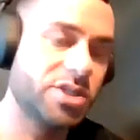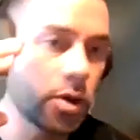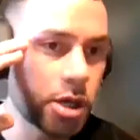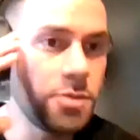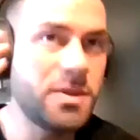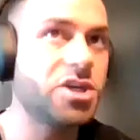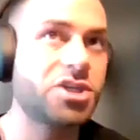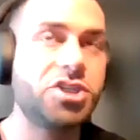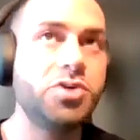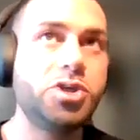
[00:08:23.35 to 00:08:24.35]
So it could be
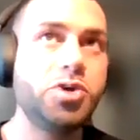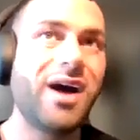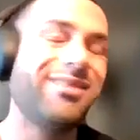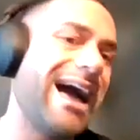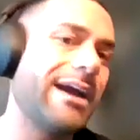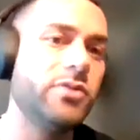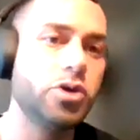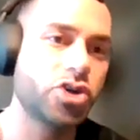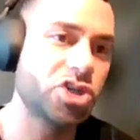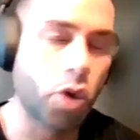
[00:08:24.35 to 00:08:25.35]
just due to a lack of
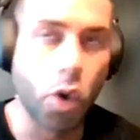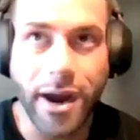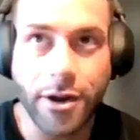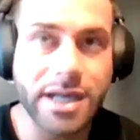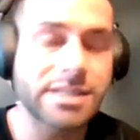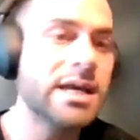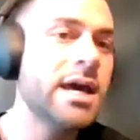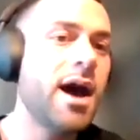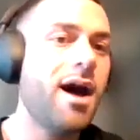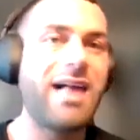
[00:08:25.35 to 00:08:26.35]
nutritional awareness,
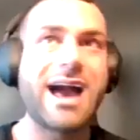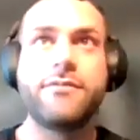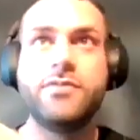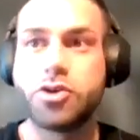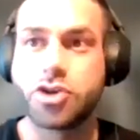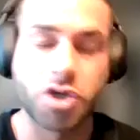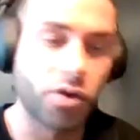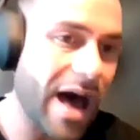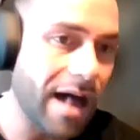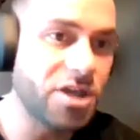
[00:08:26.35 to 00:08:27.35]
a lack of
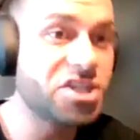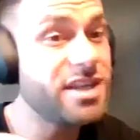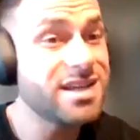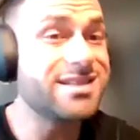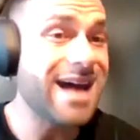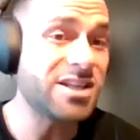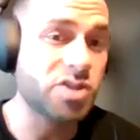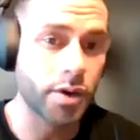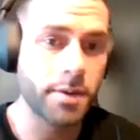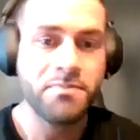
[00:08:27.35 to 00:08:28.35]
nutritional knowledge, things of that
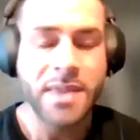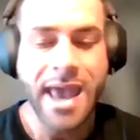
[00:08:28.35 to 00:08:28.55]
sort.